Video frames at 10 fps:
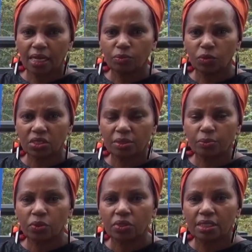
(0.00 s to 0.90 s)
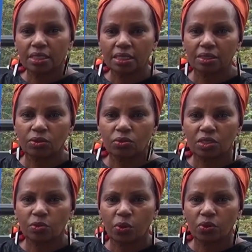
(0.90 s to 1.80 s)
and most importantly, to
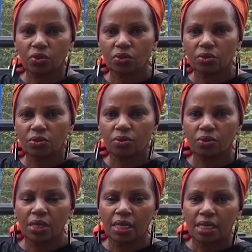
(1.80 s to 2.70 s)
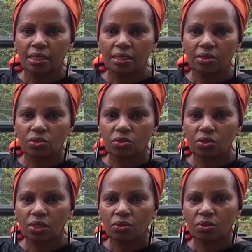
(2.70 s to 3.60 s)
respond to the
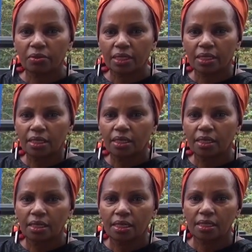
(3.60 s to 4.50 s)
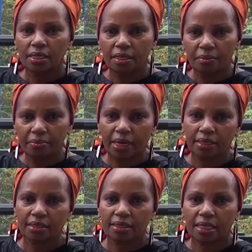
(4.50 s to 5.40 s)
socioeconomic
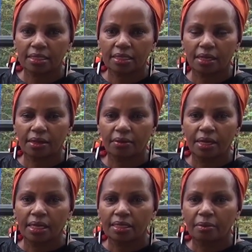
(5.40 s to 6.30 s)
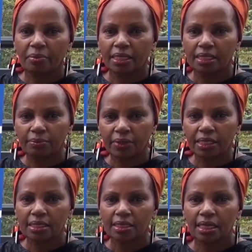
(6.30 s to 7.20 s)
impacts that the
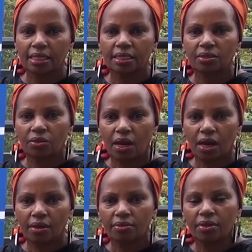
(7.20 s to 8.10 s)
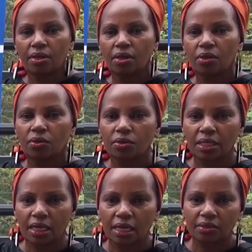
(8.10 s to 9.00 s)
pandemic is likely to have
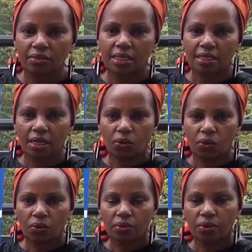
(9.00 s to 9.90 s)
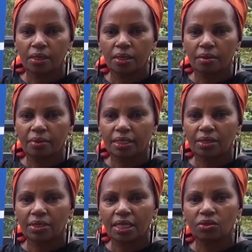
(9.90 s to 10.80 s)
on the country as a whole.
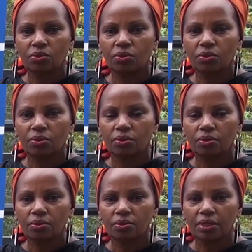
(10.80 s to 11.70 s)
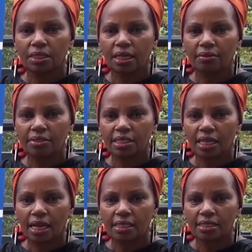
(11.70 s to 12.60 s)
But I would like to really
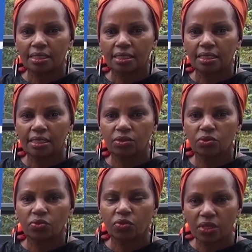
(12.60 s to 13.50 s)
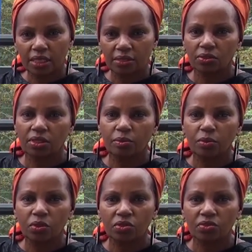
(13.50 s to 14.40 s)
emphasize the need to focus on the
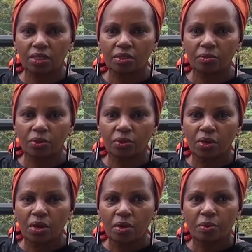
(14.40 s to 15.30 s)
most vulnerable